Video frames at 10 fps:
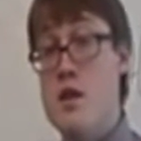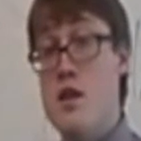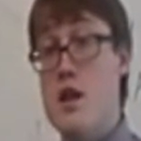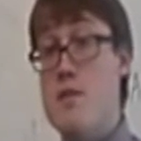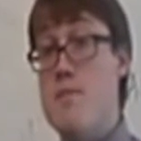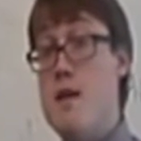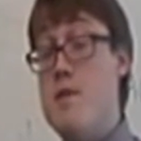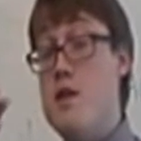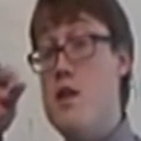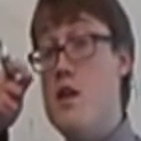that
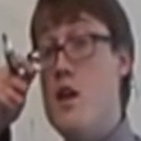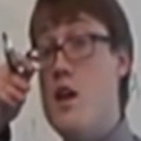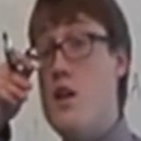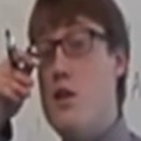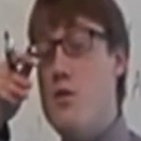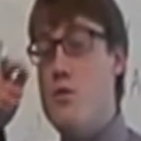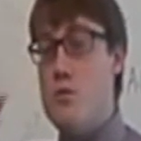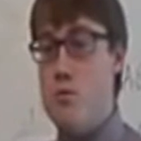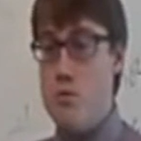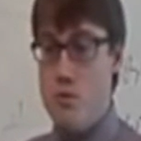maybe
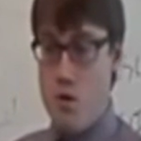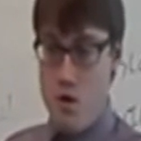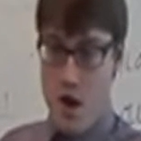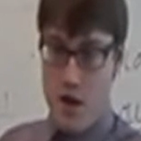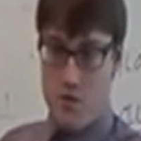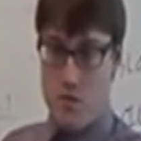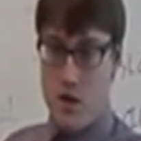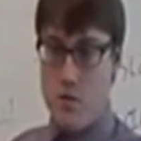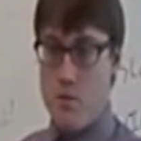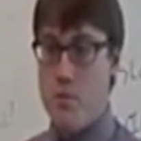you had to read
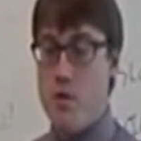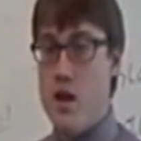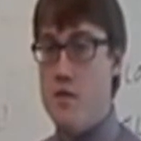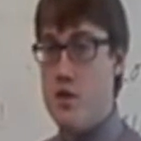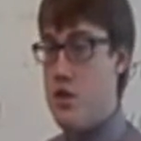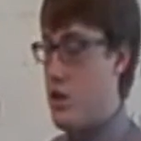at one point if you took a